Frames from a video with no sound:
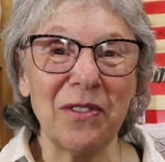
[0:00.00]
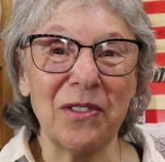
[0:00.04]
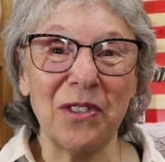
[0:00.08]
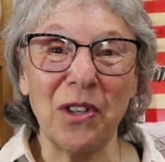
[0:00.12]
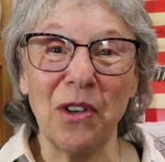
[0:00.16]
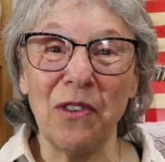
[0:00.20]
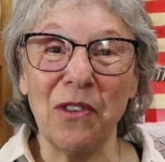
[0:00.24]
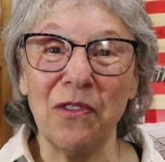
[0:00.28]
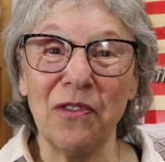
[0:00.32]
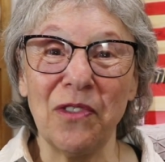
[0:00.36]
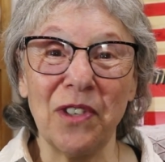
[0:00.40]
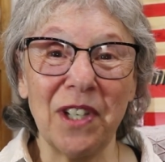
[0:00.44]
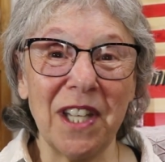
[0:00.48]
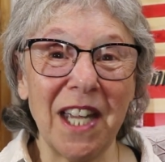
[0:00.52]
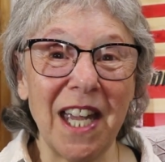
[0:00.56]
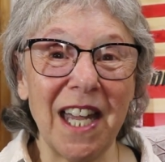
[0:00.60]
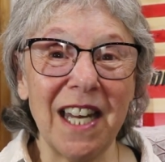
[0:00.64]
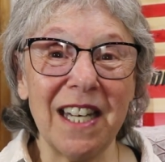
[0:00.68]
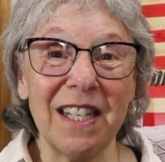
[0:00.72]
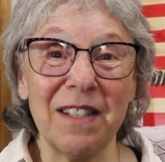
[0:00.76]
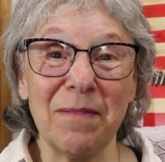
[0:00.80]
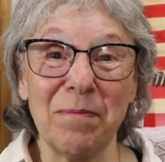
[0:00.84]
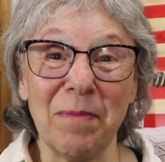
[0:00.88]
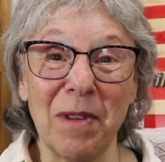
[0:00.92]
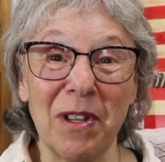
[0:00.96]
And don't
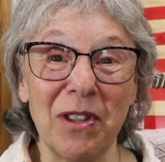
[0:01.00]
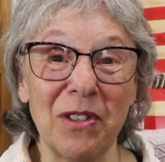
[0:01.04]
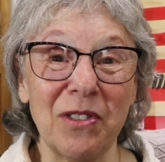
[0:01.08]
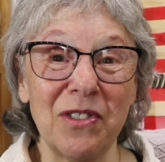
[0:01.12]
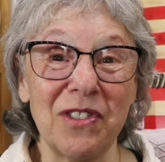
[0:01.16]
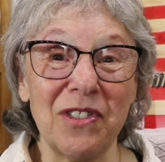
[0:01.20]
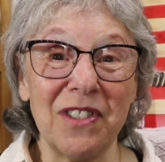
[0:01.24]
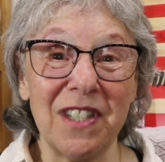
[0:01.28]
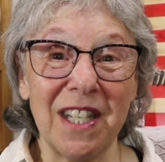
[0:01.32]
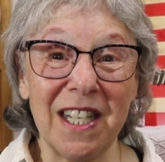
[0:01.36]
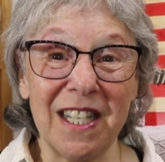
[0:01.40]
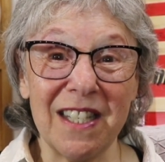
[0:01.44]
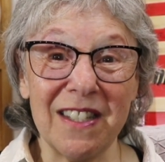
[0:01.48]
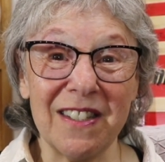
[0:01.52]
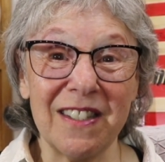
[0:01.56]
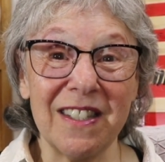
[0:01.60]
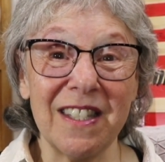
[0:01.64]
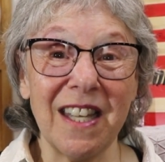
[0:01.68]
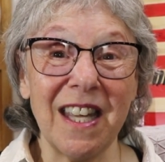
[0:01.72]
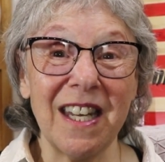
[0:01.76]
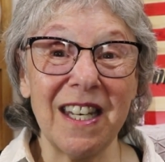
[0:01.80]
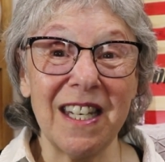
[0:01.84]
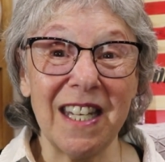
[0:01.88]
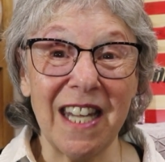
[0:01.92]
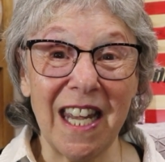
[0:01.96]
forget, Mother's Day is
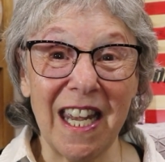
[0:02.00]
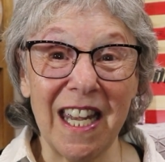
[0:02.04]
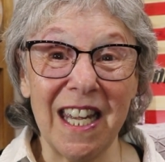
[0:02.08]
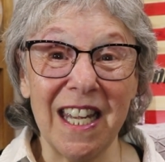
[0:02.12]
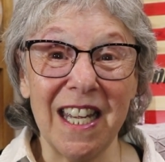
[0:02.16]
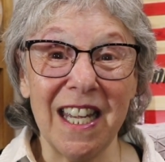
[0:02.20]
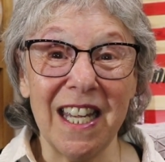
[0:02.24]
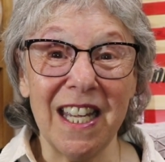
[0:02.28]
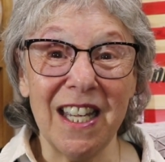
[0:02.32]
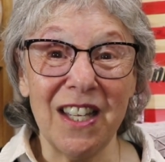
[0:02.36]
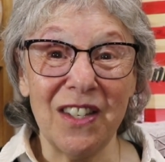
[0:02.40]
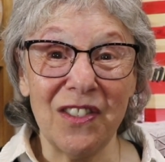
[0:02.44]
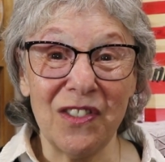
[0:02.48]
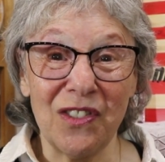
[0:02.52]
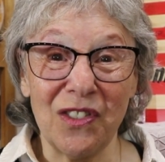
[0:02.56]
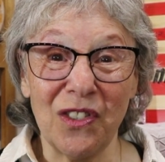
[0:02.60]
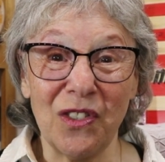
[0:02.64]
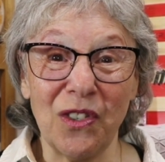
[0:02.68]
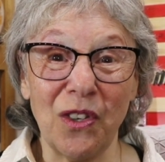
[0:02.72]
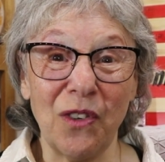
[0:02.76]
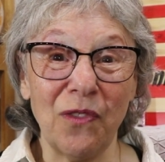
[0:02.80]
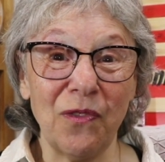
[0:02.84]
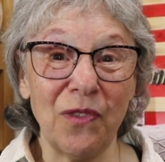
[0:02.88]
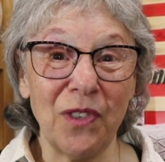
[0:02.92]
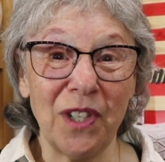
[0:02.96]
Sunday,
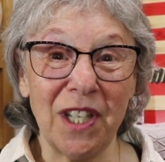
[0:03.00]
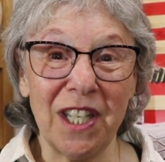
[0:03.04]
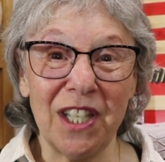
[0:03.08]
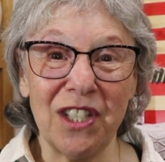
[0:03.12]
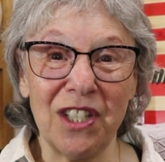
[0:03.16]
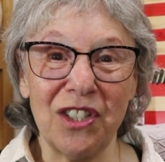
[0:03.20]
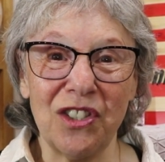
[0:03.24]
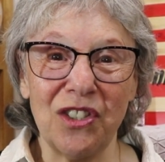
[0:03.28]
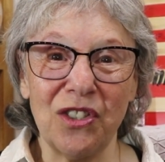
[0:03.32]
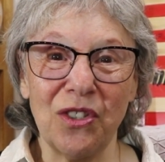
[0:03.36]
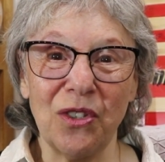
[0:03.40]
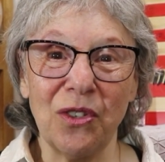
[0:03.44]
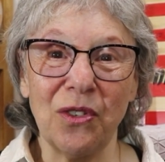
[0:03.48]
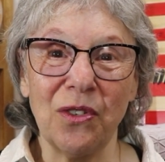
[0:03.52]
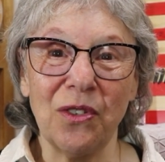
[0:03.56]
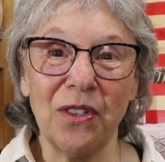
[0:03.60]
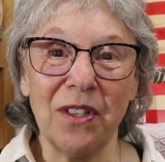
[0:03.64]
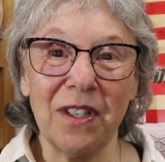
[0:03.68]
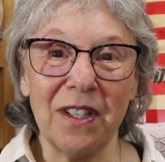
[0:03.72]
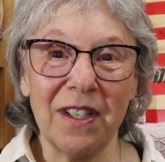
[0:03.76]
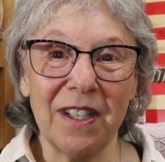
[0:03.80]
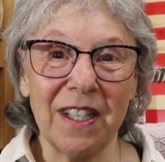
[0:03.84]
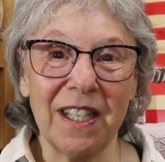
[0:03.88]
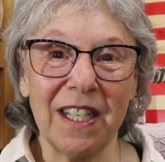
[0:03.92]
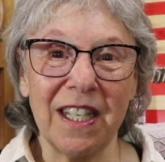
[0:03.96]
so don't forget your
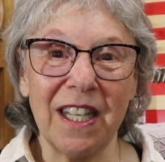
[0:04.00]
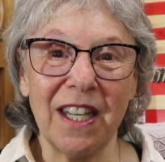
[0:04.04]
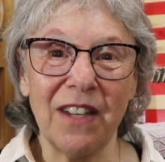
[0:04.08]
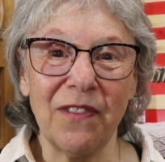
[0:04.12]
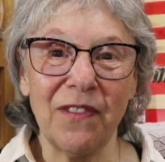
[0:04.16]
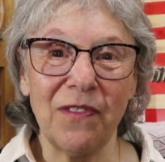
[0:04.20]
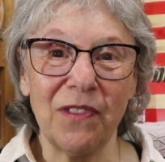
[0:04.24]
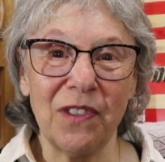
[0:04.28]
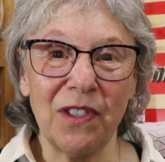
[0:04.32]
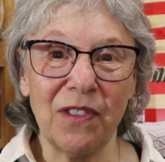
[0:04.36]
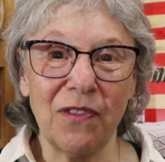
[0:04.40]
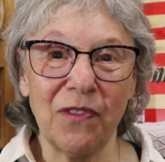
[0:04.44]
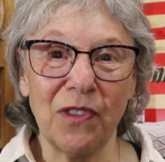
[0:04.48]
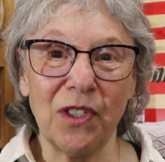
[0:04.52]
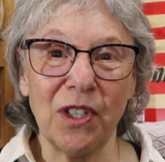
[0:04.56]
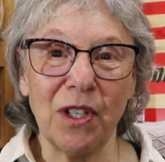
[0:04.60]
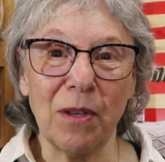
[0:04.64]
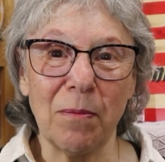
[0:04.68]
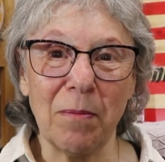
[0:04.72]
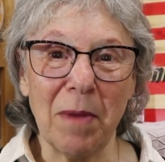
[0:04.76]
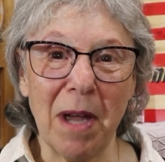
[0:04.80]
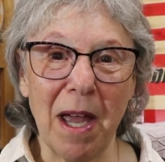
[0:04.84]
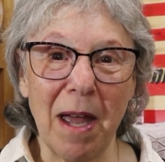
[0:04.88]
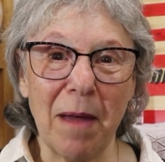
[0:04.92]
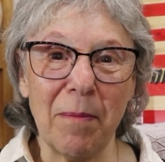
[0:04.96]
gift for
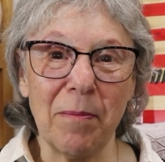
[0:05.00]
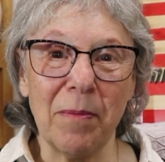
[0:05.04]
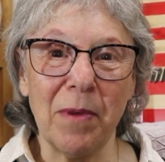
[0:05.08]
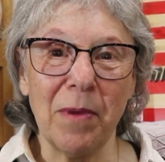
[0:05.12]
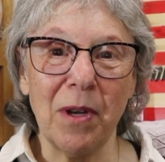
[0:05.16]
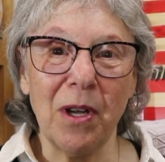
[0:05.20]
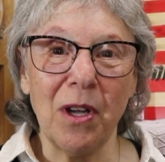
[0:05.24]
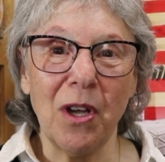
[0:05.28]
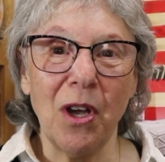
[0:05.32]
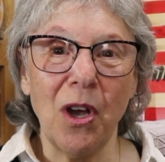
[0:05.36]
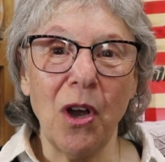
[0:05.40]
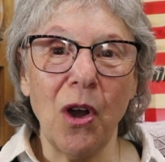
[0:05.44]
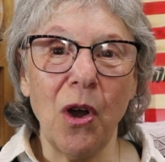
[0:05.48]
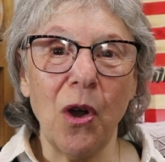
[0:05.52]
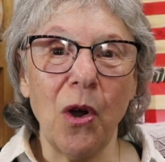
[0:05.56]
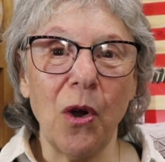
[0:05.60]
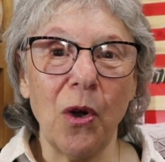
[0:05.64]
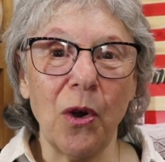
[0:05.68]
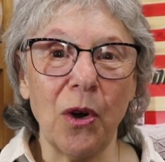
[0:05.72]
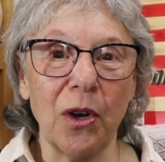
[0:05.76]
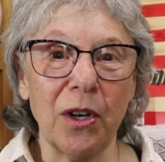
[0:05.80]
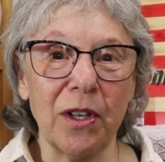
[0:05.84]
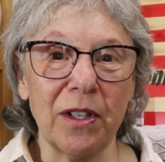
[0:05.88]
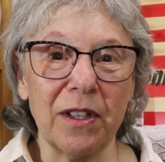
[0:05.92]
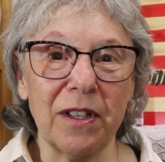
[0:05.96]
your mom
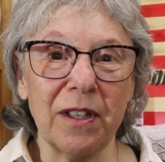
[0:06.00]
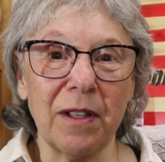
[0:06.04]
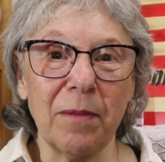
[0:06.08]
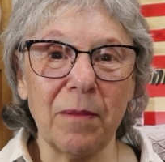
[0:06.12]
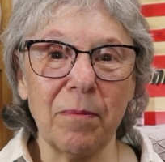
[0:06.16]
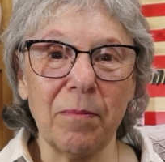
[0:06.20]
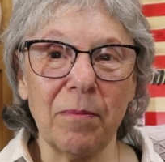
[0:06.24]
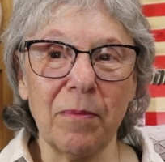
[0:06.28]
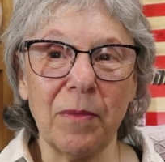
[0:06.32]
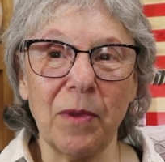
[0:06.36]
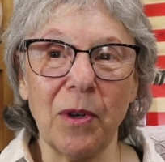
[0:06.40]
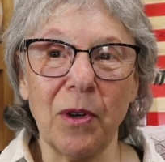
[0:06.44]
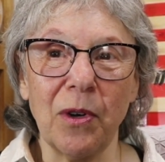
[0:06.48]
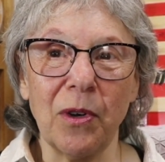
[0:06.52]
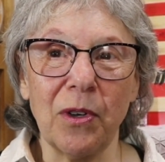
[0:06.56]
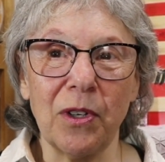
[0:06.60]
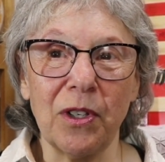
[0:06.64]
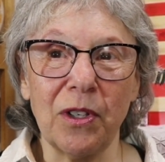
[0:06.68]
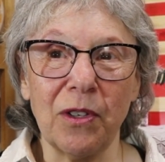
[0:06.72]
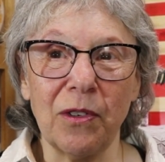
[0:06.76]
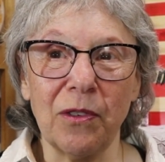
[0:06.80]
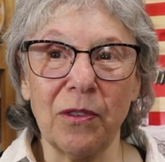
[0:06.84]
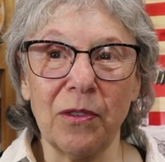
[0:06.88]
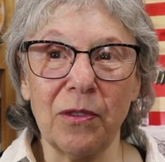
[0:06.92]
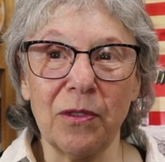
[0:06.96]
or, or the, your or
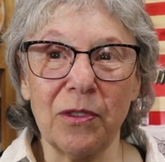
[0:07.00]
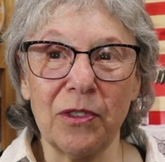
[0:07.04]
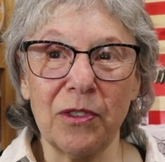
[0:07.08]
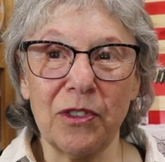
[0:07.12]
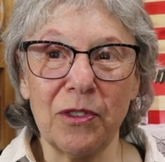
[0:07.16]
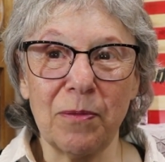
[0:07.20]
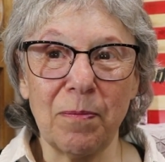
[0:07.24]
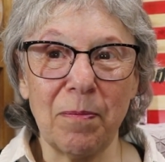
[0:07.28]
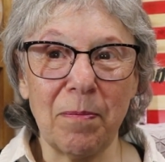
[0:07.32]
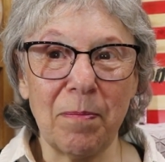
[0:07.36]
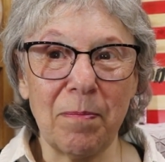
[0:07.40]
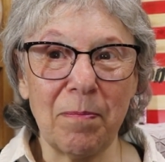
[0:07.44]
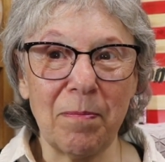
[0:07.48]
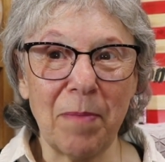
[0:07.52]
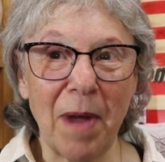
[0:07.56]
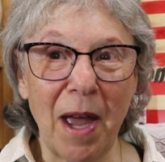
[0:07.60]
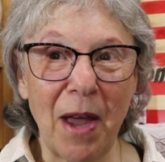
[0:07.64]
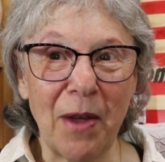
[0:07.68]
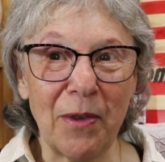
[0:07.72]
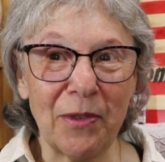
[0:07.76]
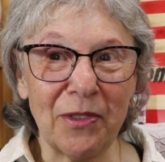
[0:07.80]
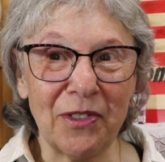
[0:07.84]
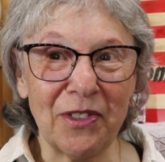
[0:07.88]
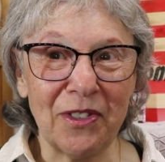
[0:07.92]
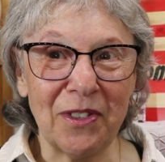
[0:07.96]
your or your spouse.
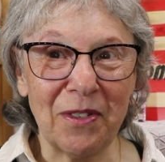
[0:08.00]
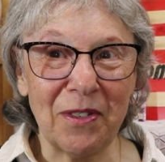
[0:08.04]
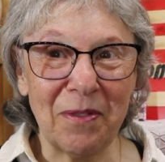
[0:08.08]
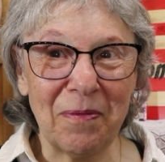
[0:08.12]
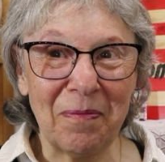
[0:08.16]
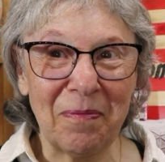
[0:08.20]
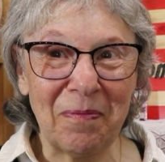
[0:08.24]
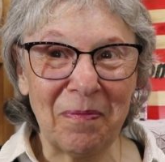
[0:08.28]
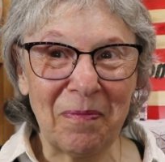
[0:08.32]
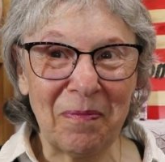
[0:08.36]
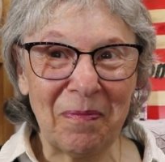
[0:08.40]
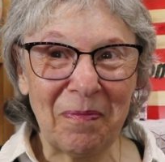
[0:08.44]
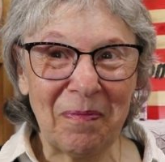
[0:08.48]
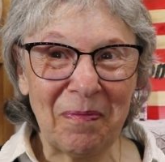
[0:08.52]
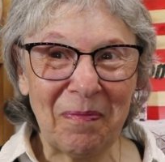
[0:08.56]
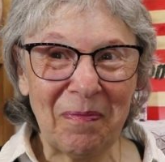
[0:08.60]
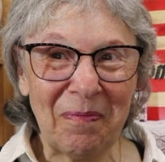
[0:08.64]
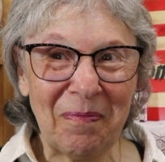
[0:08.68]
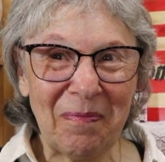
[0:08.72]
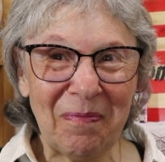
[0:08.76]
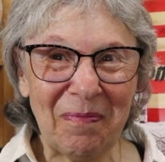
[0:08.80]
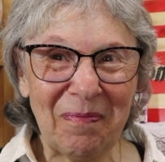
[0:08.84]
most significant other.